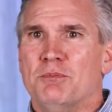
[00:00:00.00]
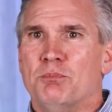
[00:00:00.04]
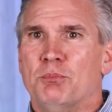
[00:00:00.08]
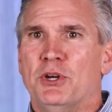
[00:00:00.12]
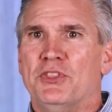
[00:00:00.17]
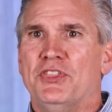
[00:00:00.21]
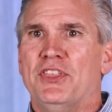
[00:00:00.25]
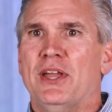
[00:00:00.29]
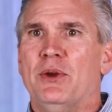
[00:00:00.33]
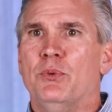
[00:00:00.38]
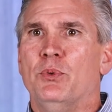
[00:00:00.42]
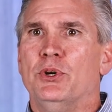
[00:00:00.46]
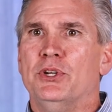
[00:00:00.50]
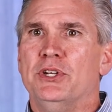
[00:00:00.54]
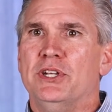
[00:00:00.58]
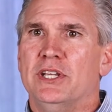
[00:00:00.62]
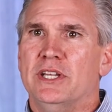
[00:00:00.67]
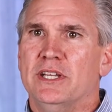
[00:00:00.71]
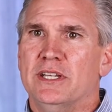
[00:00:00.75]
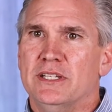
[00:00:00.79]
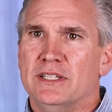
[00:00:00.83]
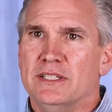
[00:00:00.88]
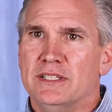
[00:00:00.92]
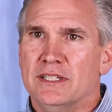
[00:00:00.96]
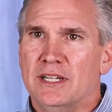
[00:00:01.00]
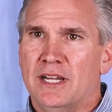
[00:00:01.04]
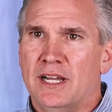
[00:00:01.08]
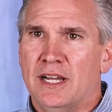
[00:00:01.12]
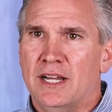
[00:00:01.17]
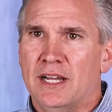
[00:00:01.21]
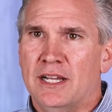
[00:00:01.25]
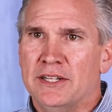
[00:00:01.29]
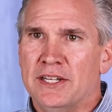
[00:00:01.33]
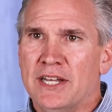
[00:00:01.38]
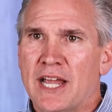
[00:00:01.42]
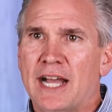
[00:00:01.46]
But they would
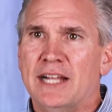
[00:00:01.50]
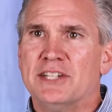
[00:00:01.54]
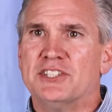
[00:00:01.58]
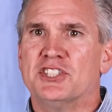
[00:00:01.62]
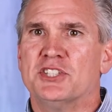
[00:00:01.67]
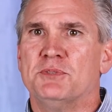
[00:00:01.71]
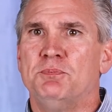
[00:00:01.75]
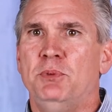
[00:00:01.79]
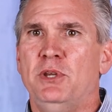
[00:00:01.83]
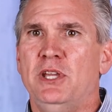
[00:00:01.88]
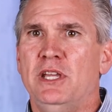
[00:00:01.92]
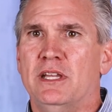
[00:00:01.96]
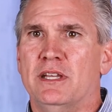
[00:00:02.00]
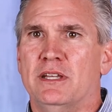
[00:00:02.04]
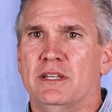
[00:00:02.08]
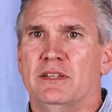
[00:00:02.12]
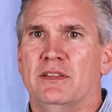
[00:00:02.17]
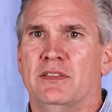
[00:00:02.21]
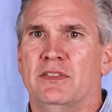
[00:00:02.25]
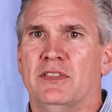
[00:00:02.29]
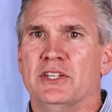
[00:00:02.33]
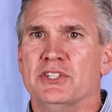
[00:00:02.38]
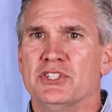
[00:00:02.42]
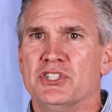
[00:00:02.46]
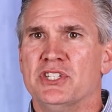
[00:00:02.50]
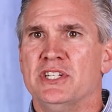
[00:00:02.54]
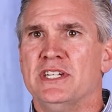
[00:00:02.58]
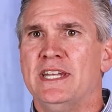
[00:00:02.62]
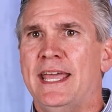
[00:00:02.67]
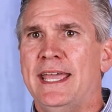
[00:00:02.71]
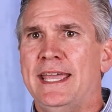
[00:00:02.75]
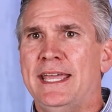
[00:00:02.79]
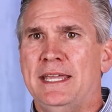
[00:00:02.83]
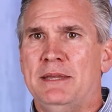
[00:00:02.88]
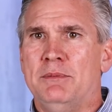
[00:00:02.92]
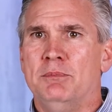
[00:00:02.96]
uh, not speak this
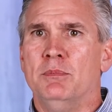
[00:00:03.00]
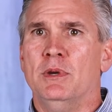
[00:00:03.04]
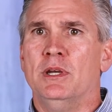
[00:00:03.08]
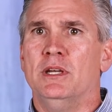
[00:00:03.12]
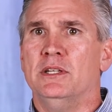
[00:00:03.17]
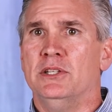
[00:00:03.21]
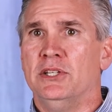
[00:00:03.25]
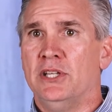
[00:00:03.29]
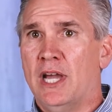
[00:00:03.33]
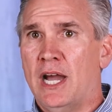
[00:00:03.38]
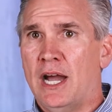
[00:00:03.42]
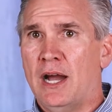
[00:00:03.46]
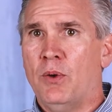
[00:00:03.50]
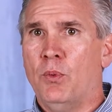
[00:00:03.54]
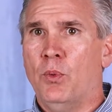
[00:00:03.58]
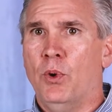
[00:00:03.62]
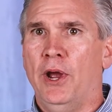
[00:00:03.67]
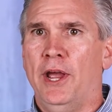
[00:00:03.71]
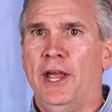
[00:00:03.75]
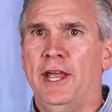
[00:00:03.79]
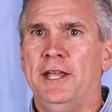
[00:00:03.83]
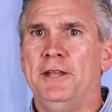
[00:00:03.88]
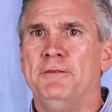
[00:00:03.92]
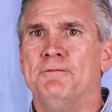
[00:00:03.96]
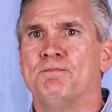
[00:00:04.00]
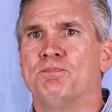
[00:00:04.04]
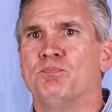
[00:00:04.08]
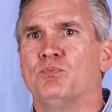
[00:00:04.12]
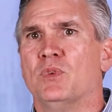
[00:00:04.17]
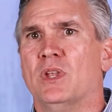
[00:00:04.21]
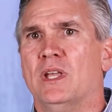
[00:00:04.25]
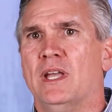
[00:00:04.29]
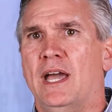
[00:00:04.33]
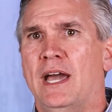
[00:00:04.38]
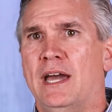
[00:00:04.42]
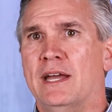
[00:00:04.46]
name, Yahweh,
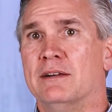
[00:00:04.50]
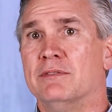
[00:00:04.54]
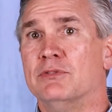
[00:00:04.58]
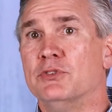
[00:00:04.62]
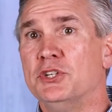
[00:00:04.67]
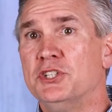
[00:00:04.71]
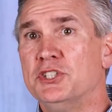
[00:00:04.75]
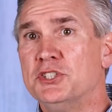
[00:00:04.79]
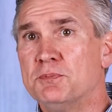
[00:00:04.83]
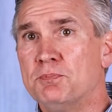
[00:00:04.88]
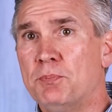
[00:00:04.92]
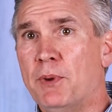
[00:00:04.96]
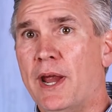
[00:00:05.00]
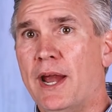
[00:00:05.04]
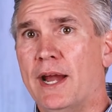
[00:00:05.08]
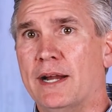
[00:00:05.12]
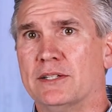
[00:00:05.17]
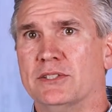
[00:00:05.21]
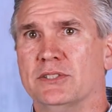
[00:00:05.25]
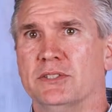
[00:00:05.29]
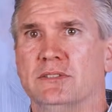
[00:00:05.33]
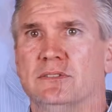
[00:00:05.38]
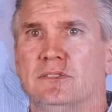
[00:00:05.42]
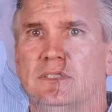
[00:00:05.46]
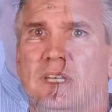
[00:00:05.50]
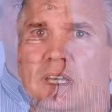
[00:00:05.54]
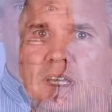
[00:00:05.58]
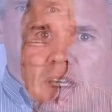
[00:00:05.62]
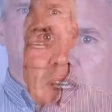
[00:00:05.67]
out of respect.